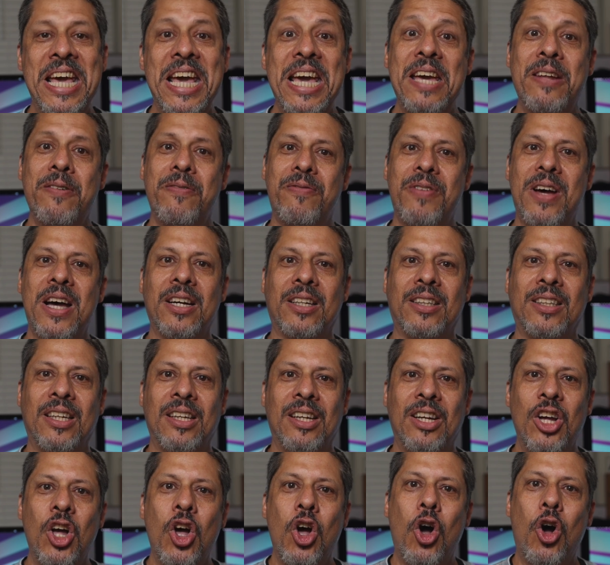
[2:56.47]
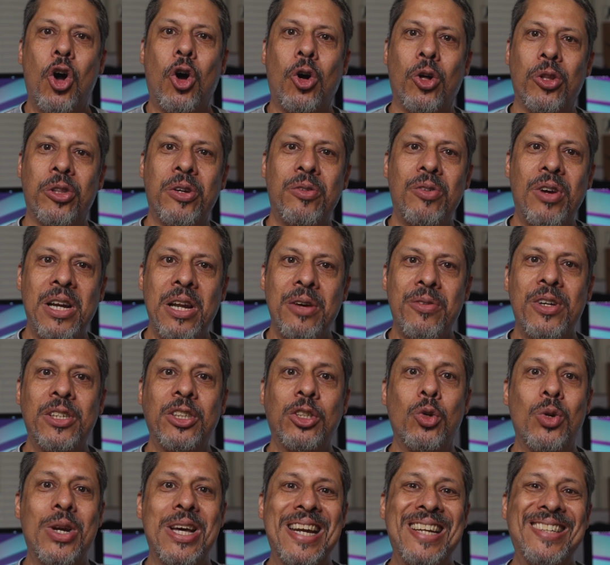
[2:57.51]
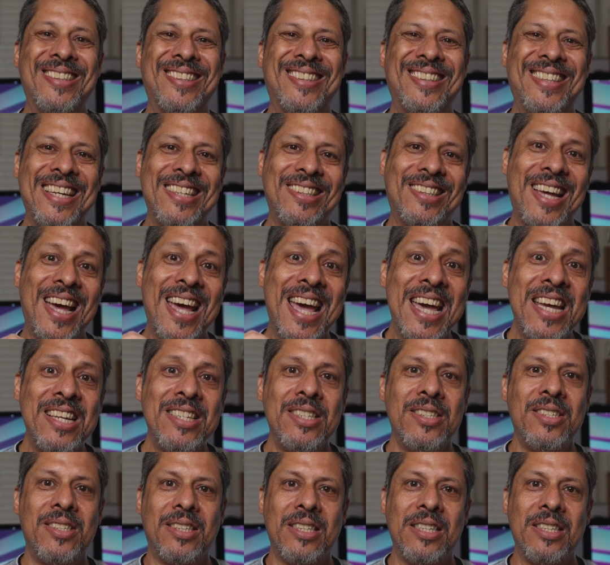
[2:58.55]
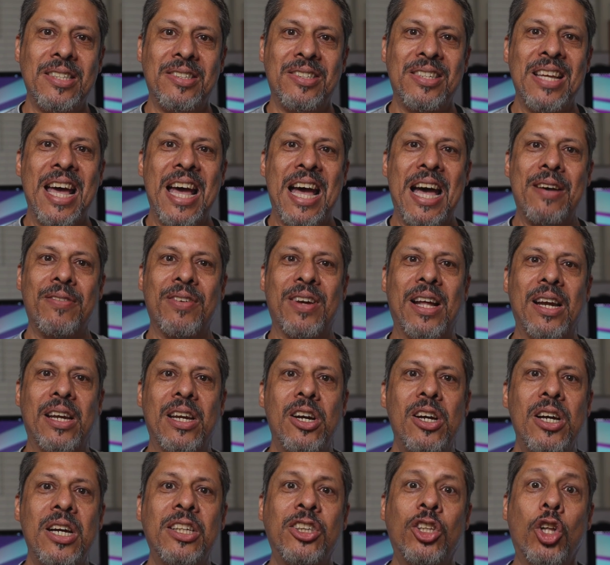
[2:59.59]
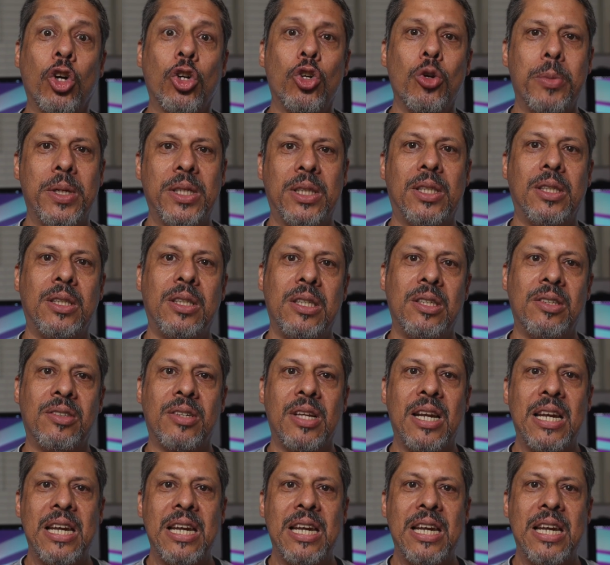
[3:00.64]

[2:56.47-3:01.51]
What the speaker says: In fact, all the relevant United States agencies have clearly documented this.